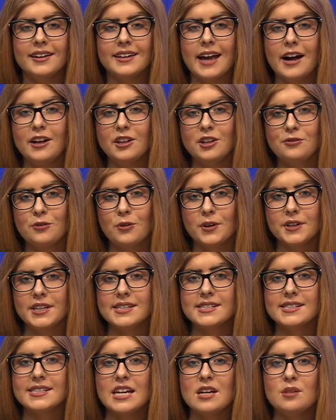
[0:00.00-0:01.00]

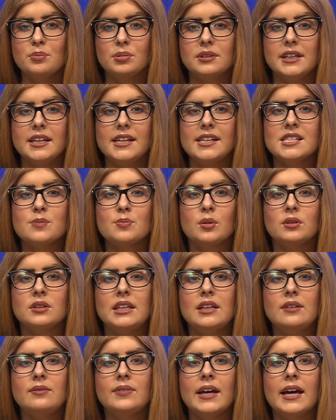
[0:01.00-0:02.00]
California State Police
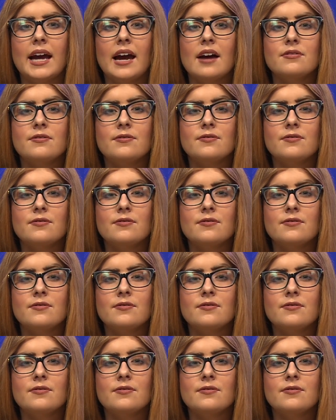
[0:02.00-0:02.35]
believe they have